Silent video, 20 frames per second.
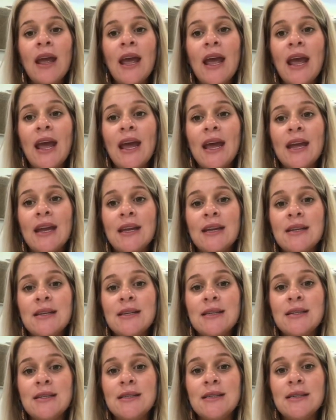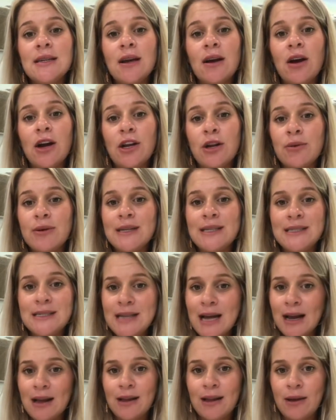And I knew
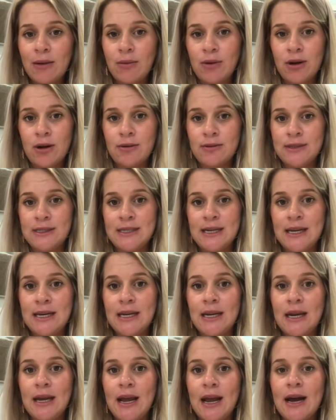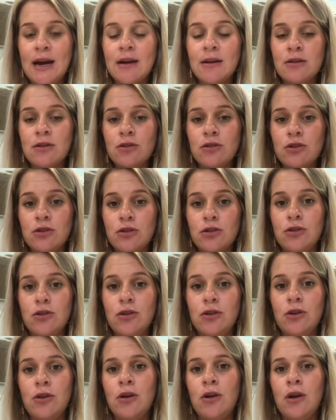exactly what I was sending out
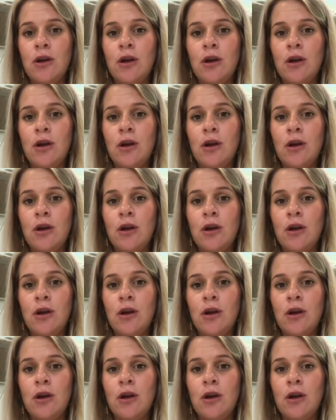to